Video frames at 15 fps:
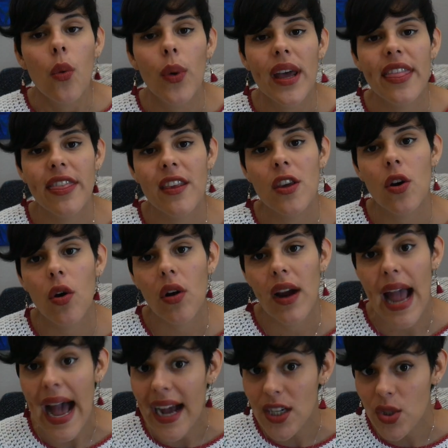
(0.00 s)
with
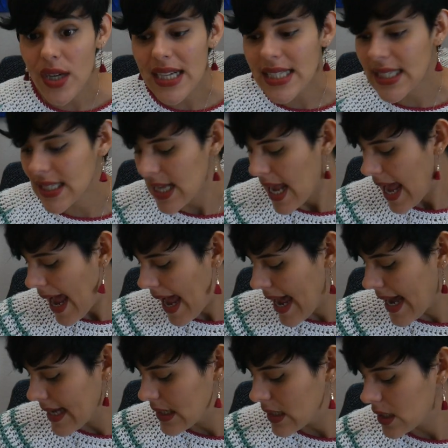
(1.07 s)
your address
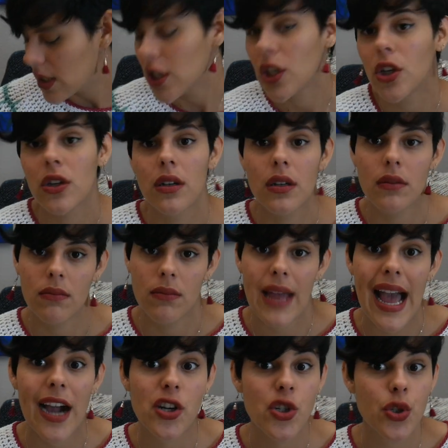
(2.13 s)
and your
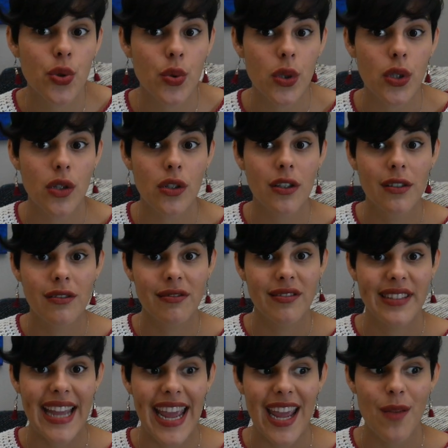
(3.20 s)
actual
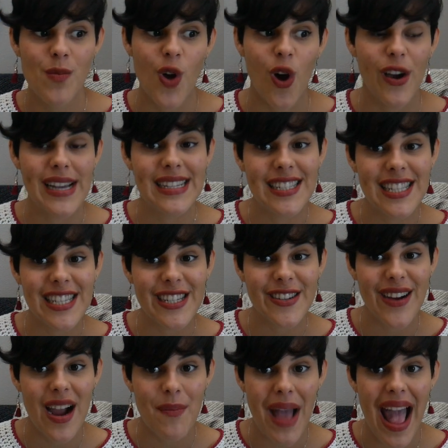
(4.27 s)
name, not
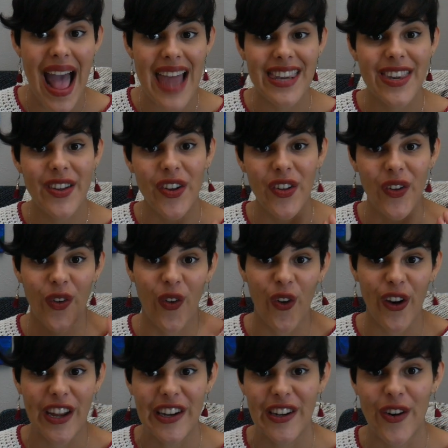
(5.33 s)
Instagram handle
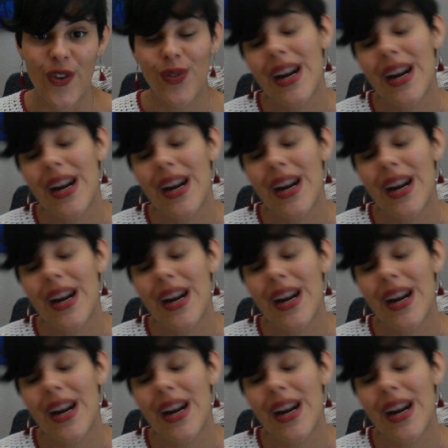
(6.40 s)
or, you know,